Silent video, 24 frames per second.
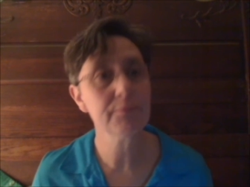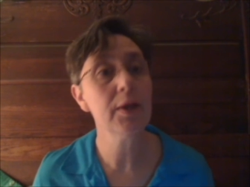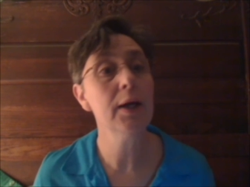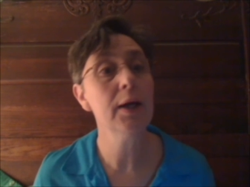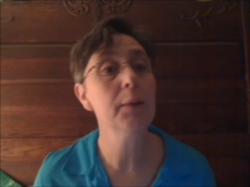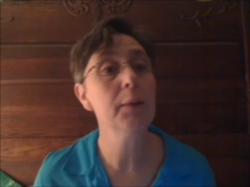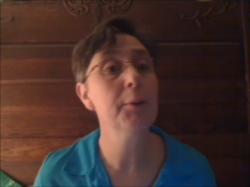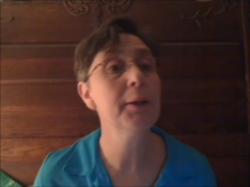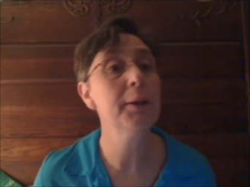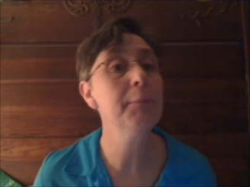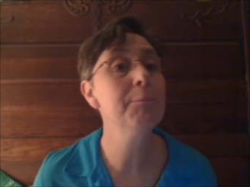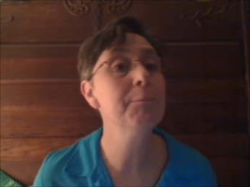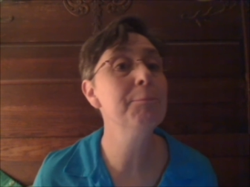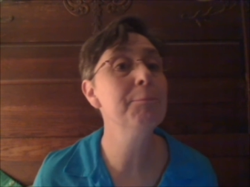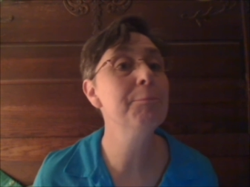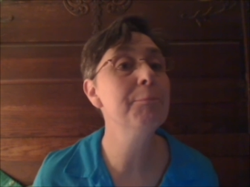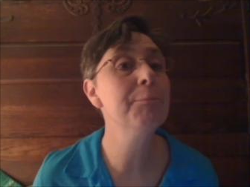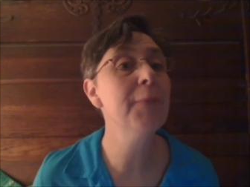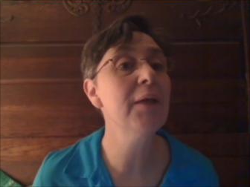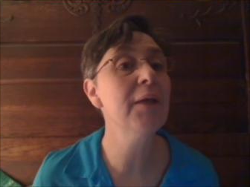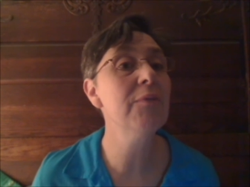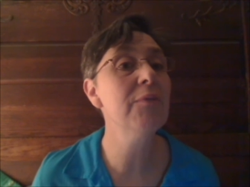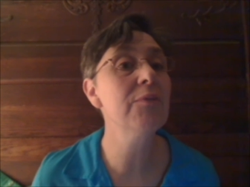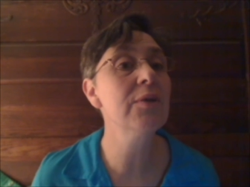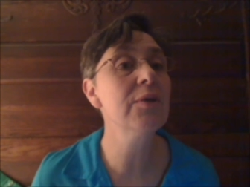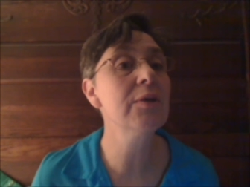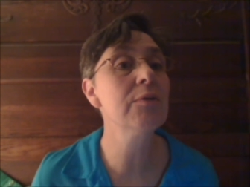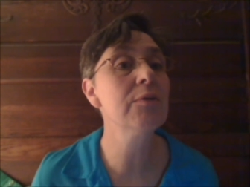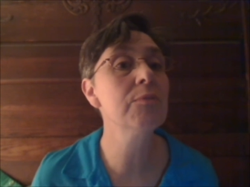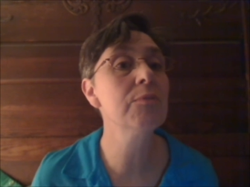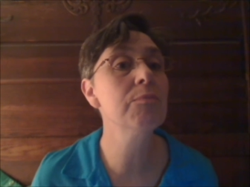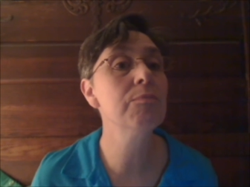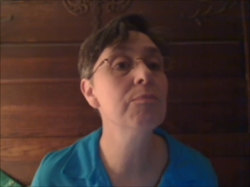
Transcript: Anyway, that's it.